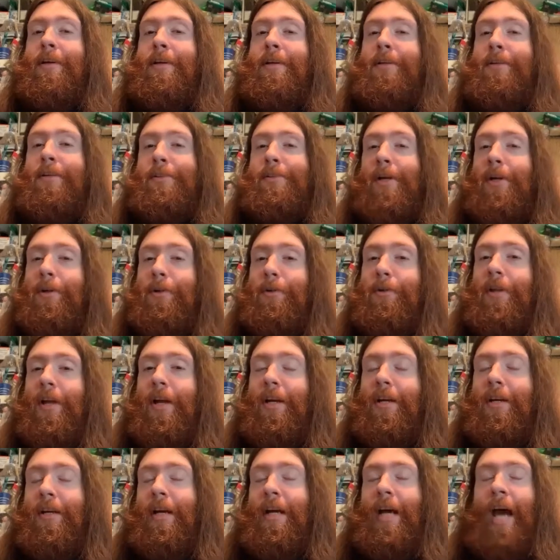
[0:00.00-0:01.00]
so
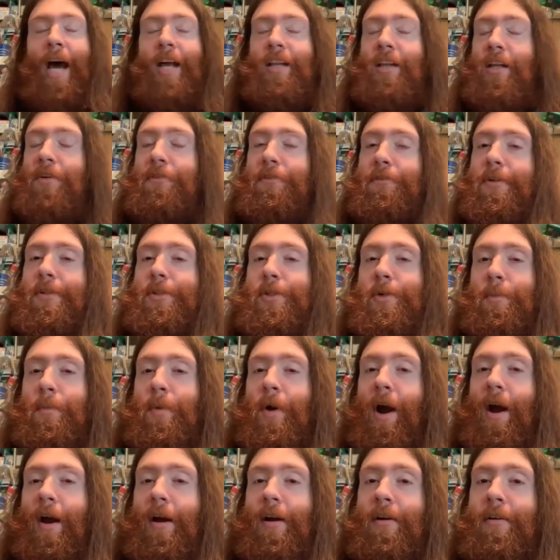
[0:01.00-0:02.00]
like I love Richard
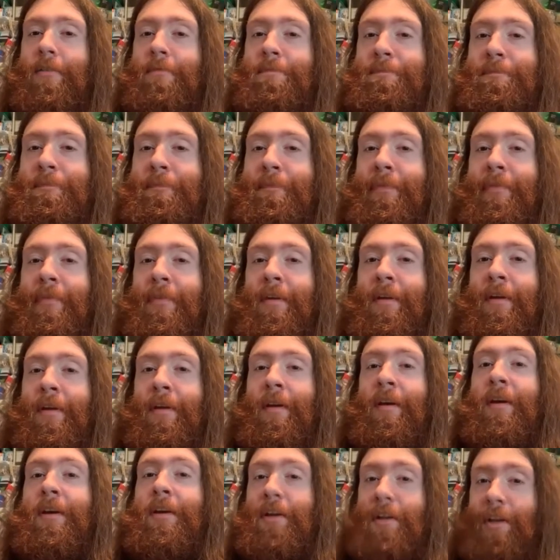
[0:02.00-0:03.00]
Pryor. Yeah,
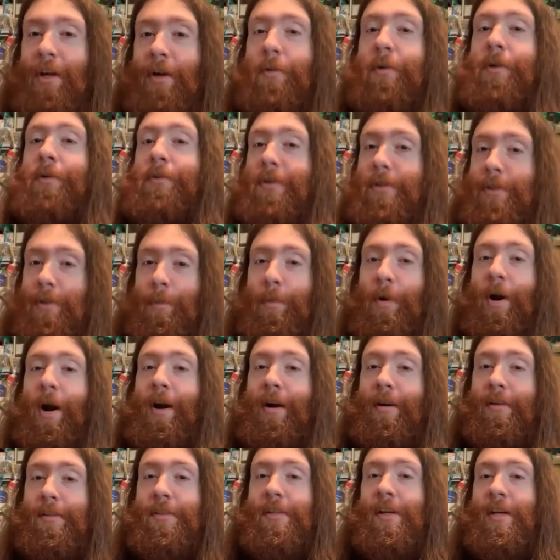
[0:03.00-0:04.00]
you know when Richard
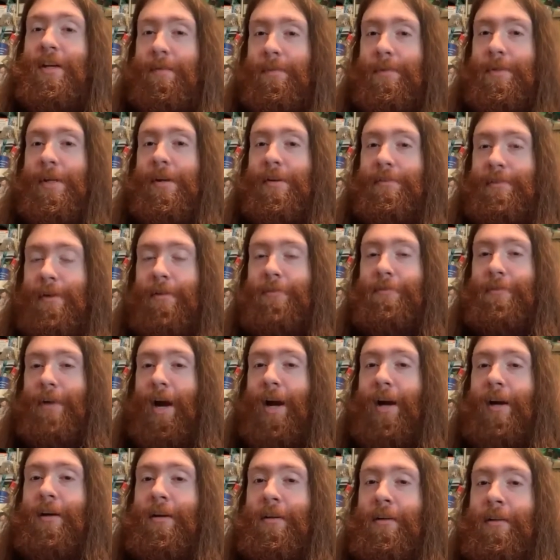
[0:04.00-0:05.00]
Pryor set himself on fire.